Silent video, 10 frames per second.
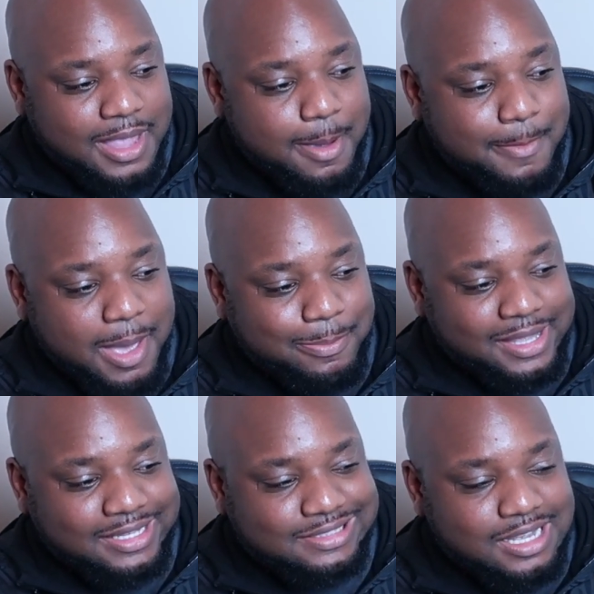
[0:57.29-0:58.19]
it might
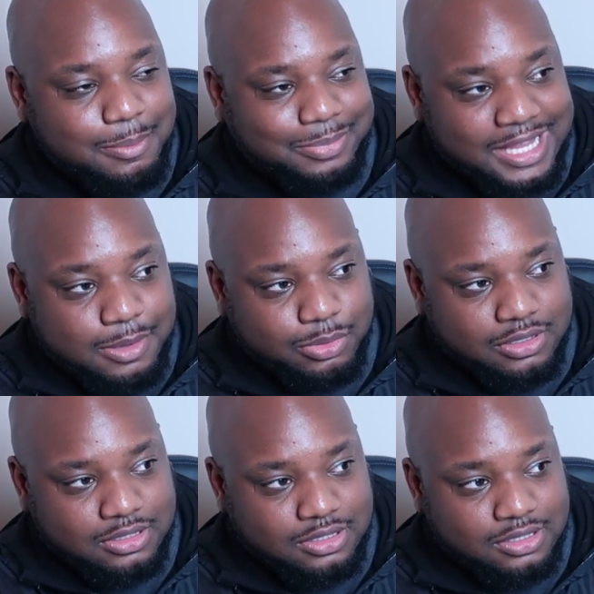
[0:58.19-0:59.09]
be something
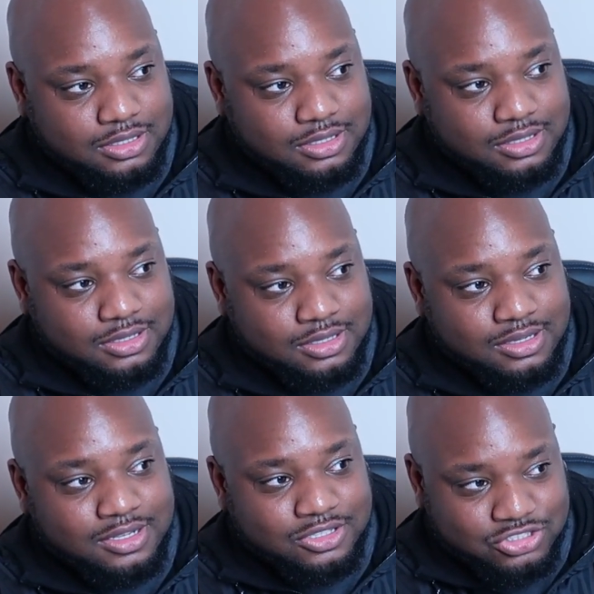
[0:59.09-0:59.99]
deeper
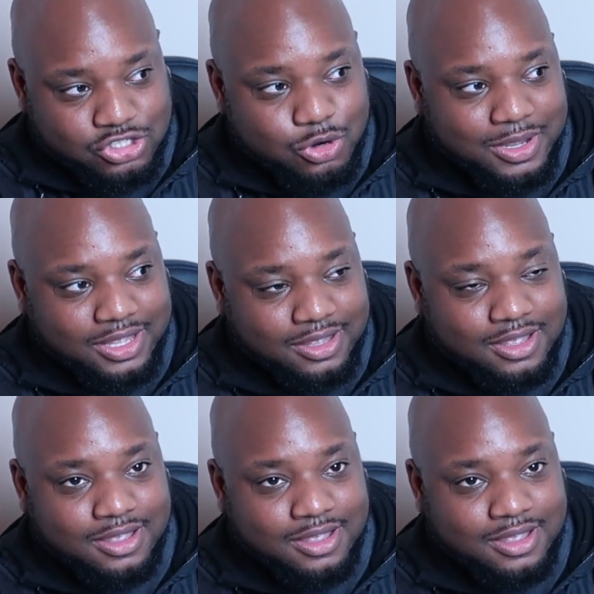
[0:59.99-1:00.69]
to it,